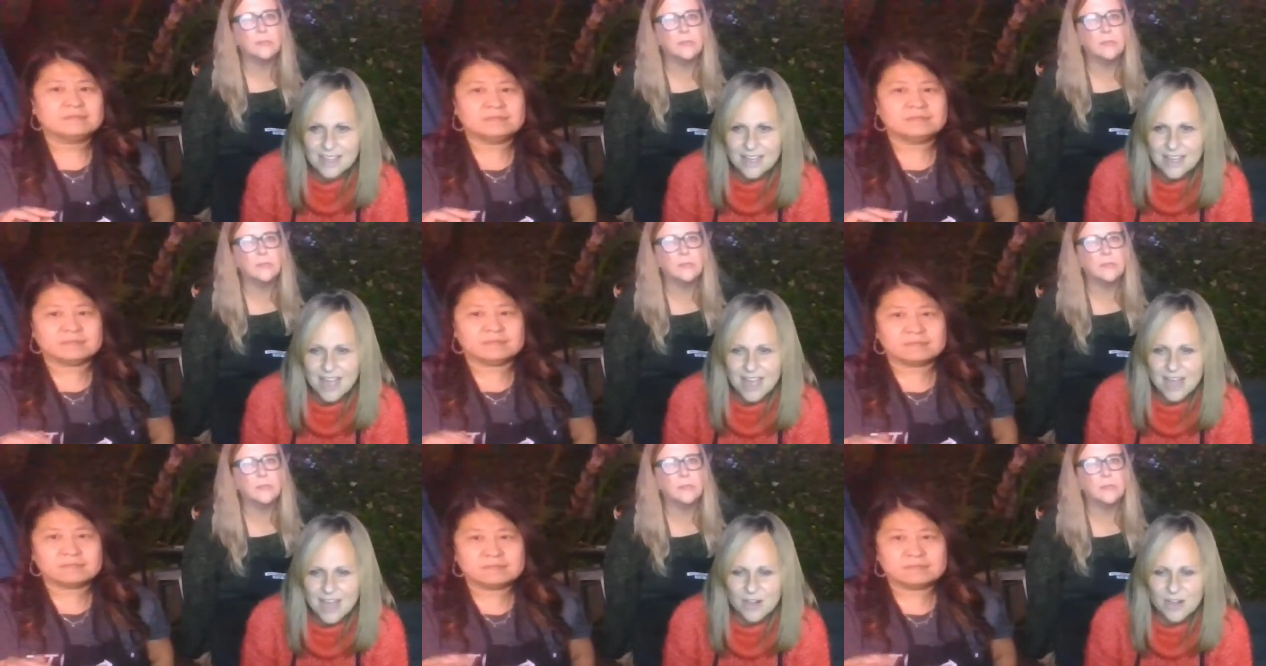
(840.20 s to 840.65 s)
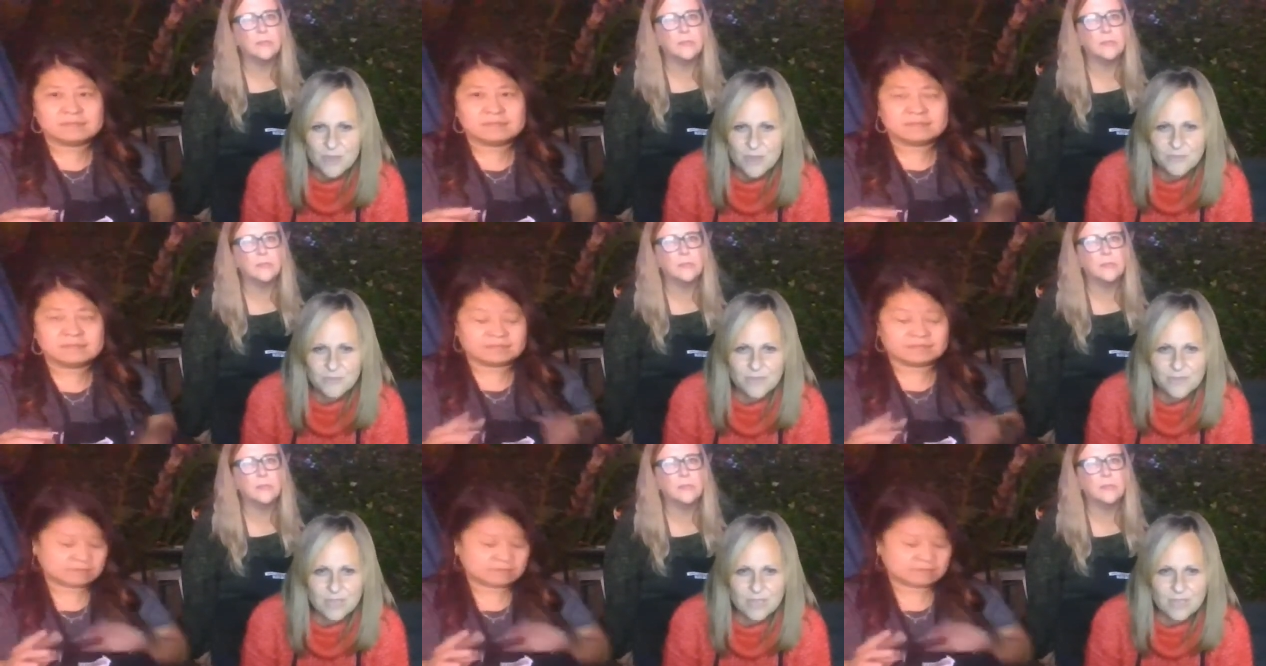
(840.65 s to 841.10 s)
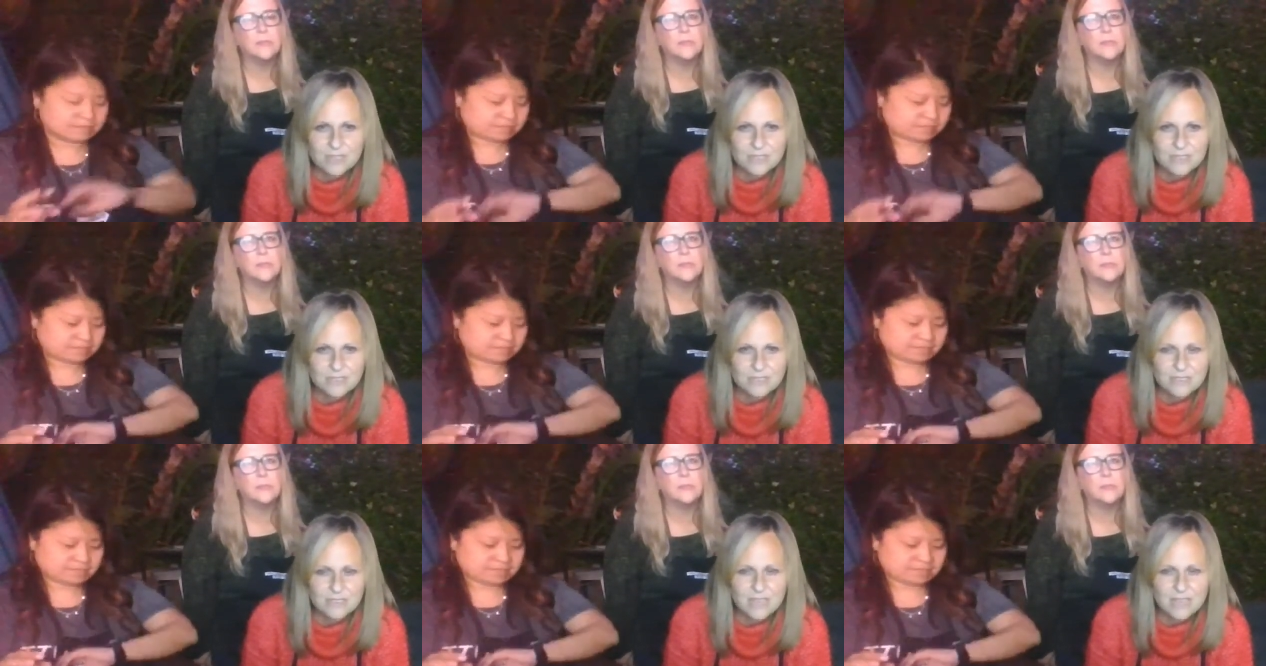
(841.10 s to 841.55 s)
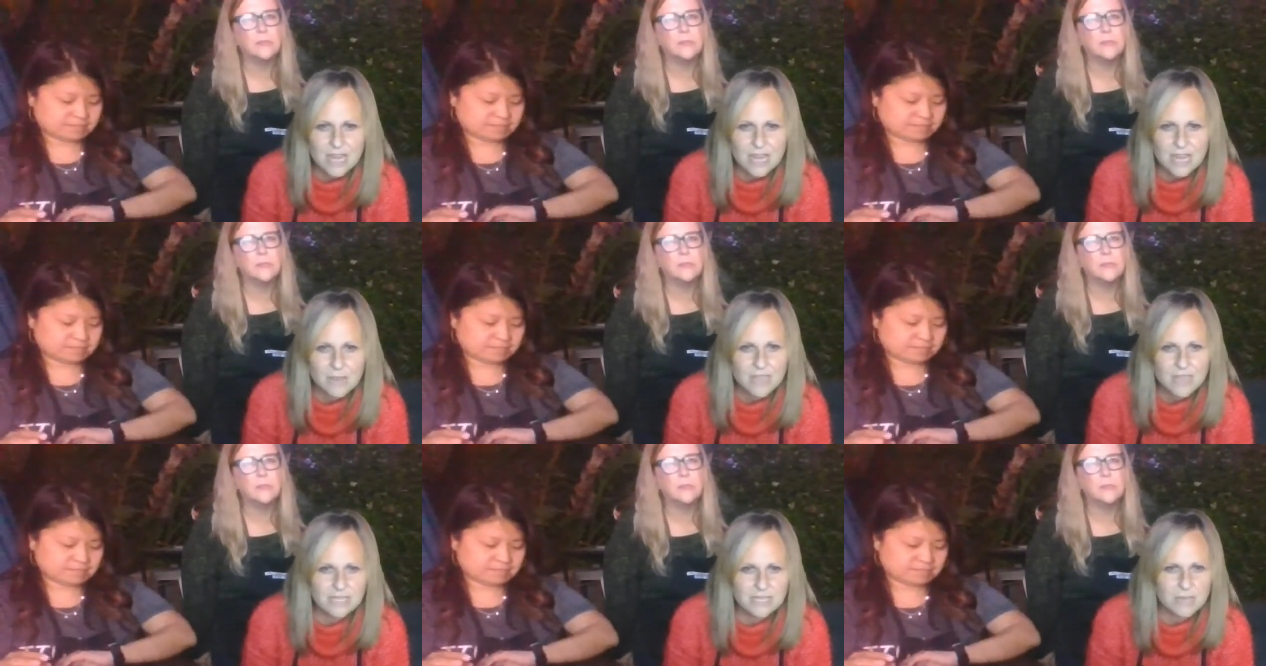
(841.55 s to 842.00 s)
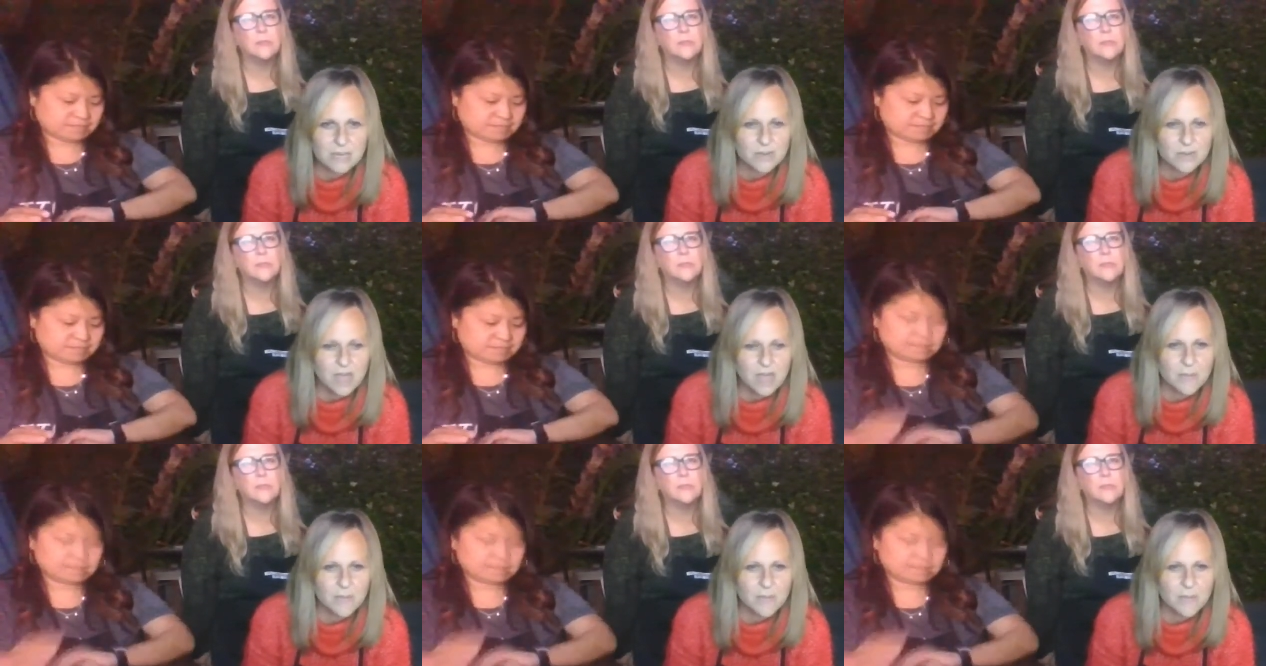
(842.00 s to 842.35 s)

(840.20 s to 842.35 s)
Speaker 1: Hmm. I don't know if it, did any is anyone